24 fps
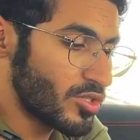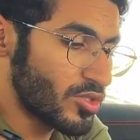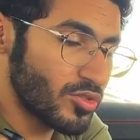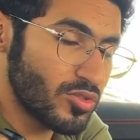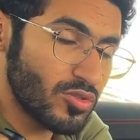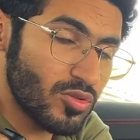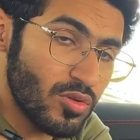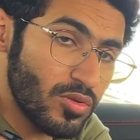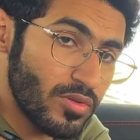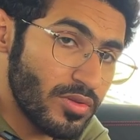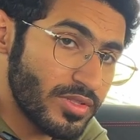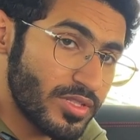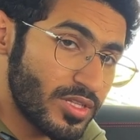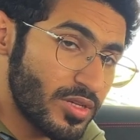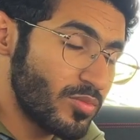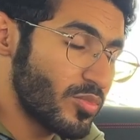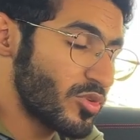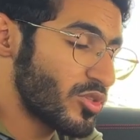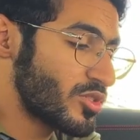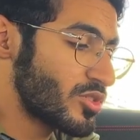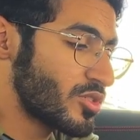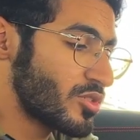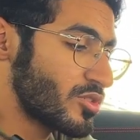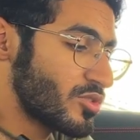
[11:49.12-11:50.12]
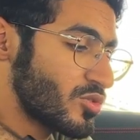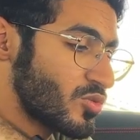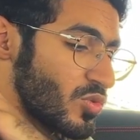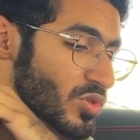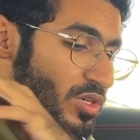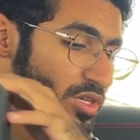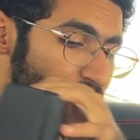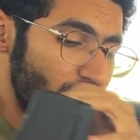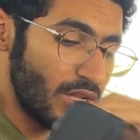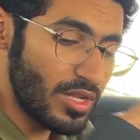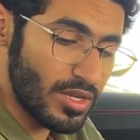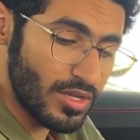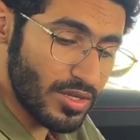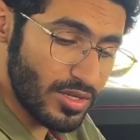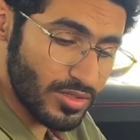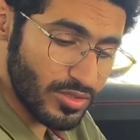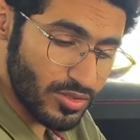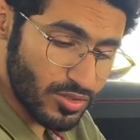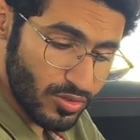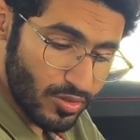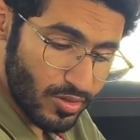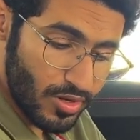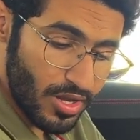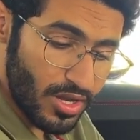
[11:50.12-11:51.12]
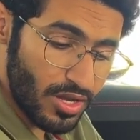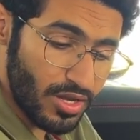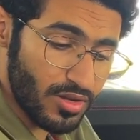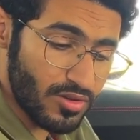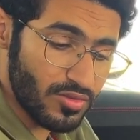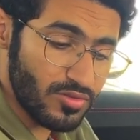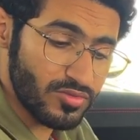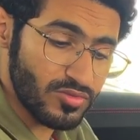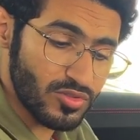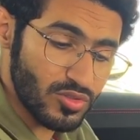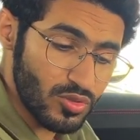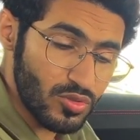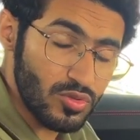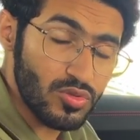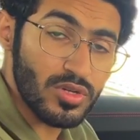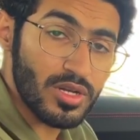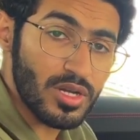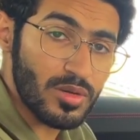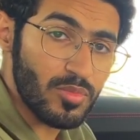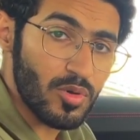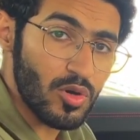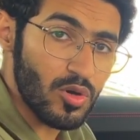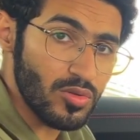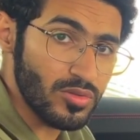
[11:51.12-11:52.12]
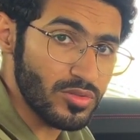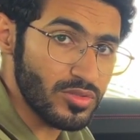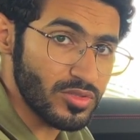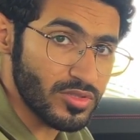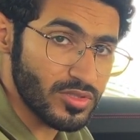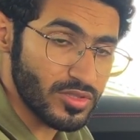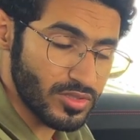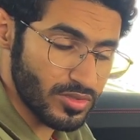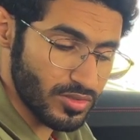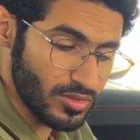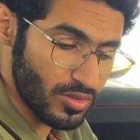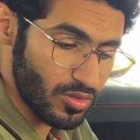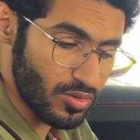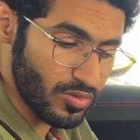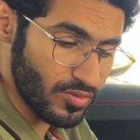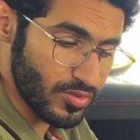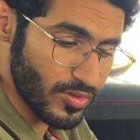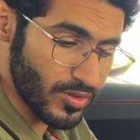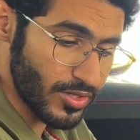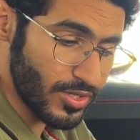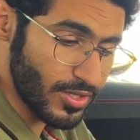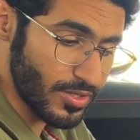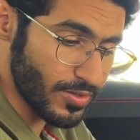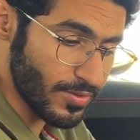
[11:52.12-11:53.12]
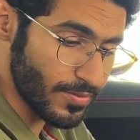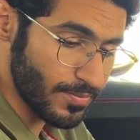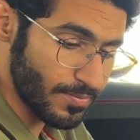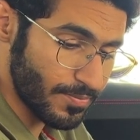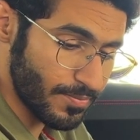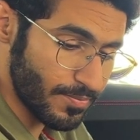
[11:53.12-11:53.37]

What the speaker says: can control the temperature as well, and you have 2 cup holders over here.